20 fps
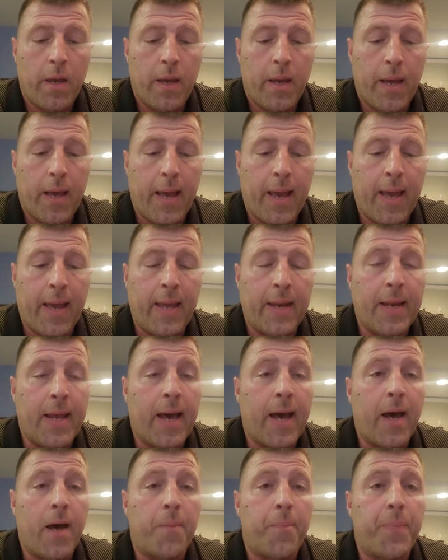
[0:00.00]
and
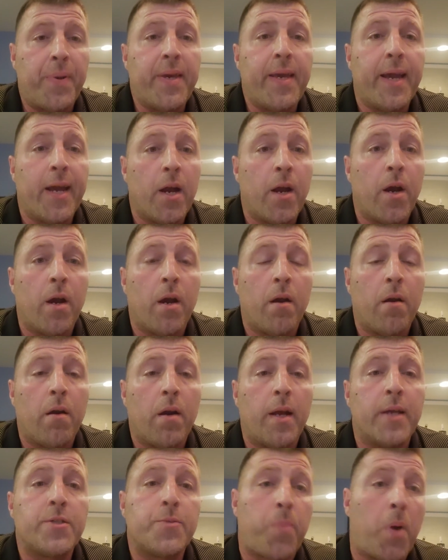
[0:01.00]
Pierre is